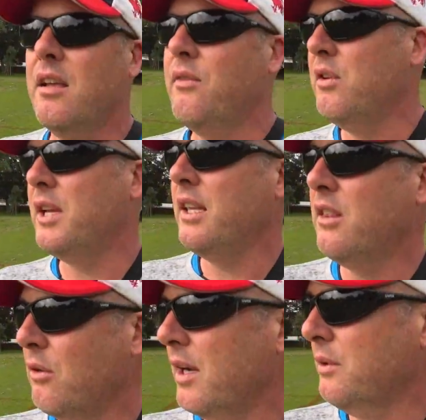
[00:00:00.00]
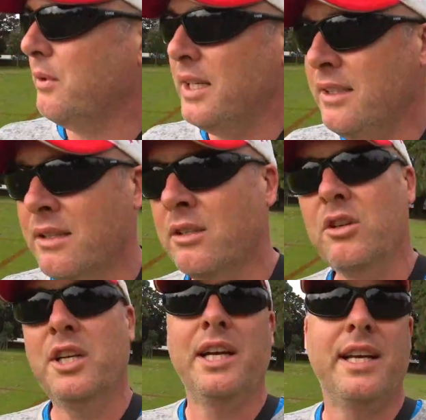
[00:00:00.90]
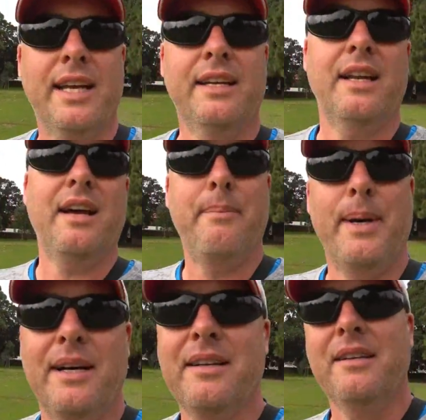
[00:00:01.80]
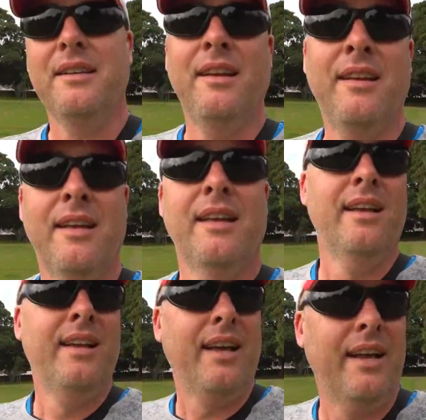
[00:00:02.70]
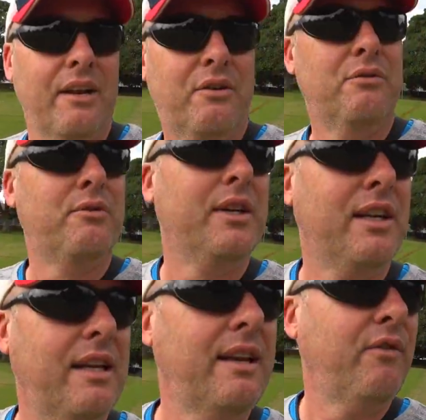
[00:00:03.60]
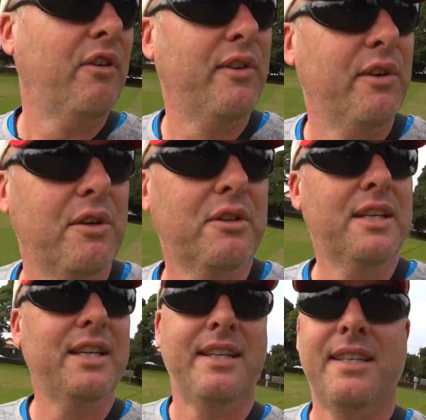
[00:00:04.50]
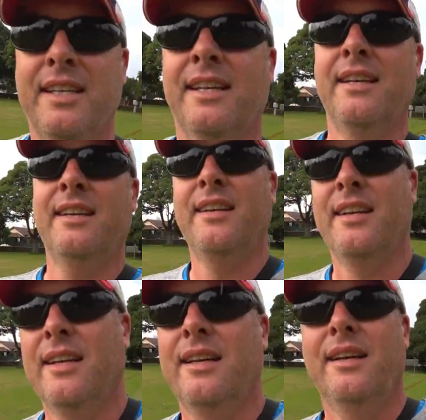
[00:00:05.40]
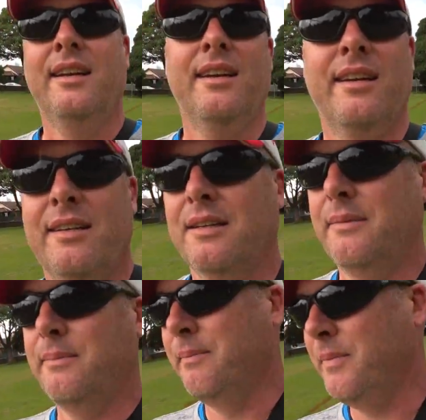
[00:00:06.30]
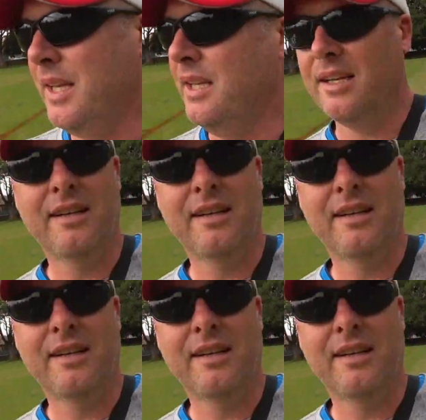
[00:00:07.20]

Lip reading: If you get the right one, you could get a bargain and it could really fulfill your needs. Yeah,